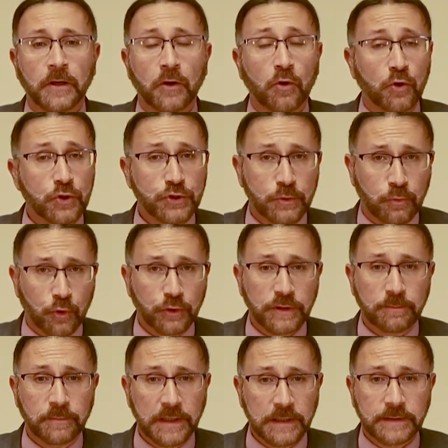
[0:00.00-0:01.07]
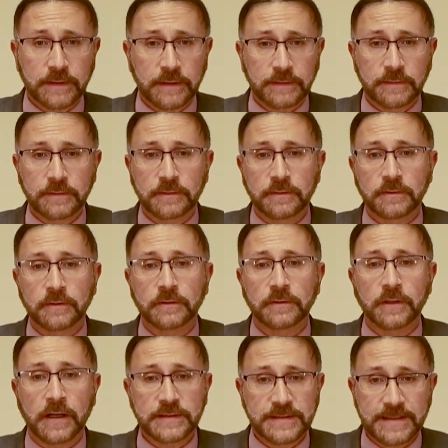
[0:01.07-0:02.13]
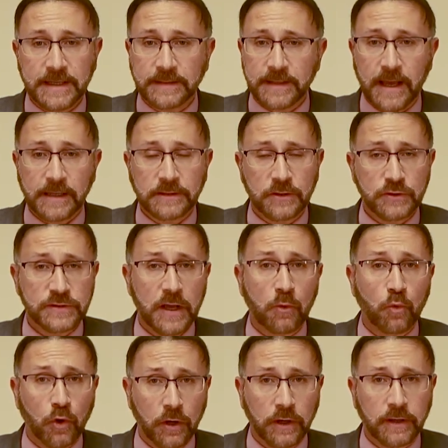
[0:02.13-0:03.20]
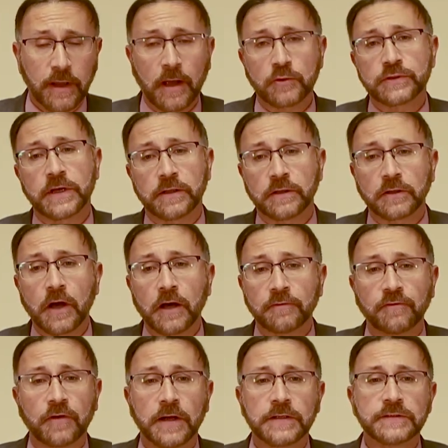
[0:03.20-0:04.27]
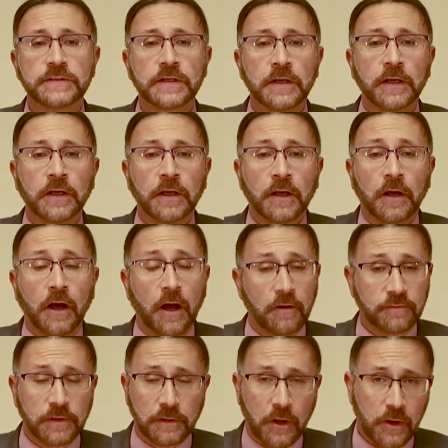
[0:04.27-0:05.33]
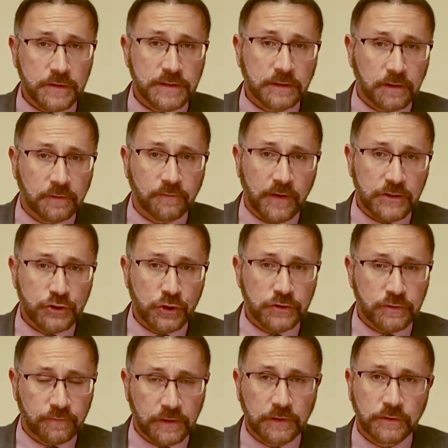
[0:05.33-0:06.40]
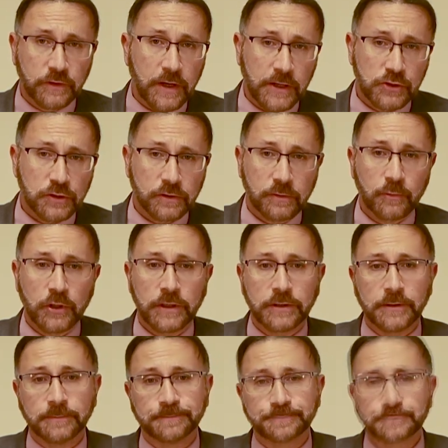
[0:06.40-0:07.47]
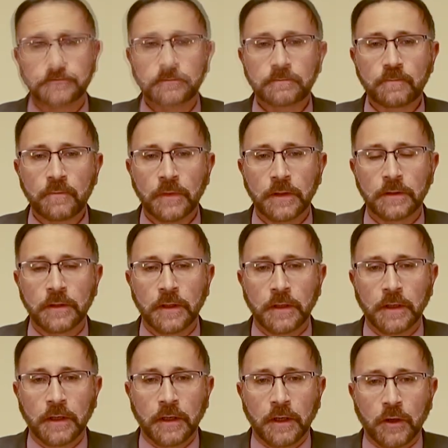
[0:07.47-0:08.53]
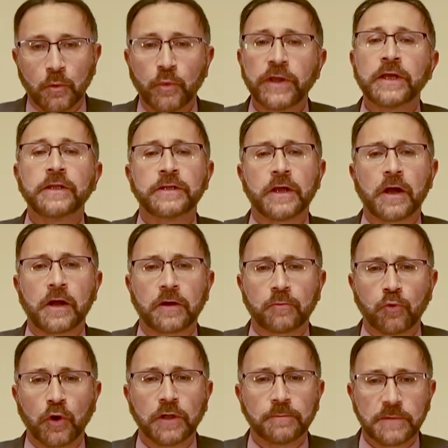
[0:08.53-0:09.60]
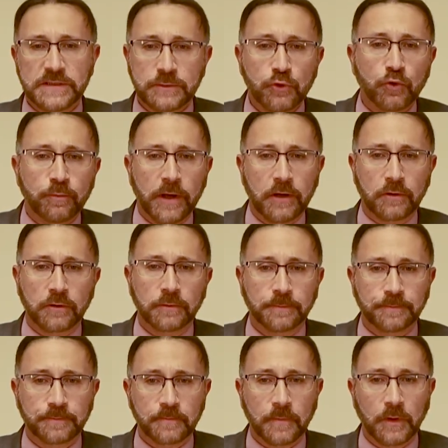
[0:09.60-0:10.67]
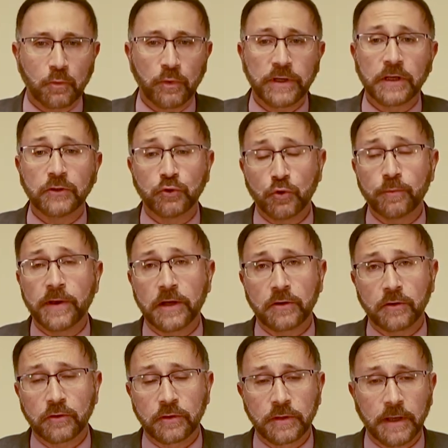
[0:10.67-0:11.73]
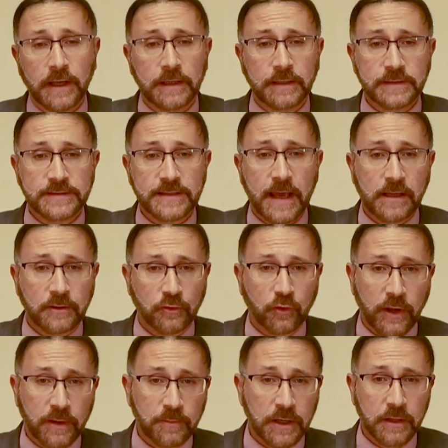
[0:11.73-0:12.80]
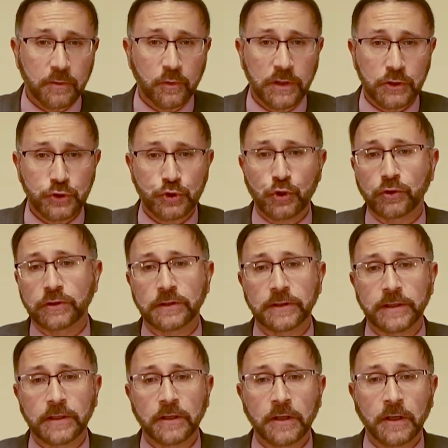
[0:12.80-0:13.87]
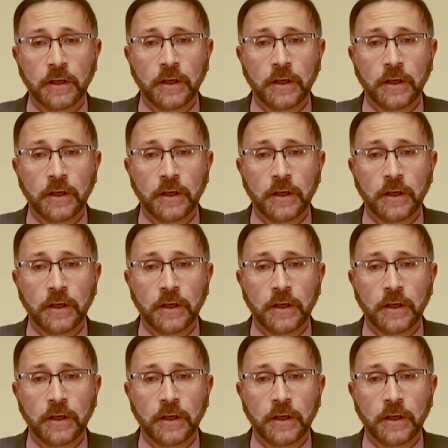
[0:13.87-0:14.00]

or supporting militant non-state actors that work outside the confines of the laws and conventions of the international community. We in the Arab world must do better. We can do better, and in Saudi Arabia, we are certainly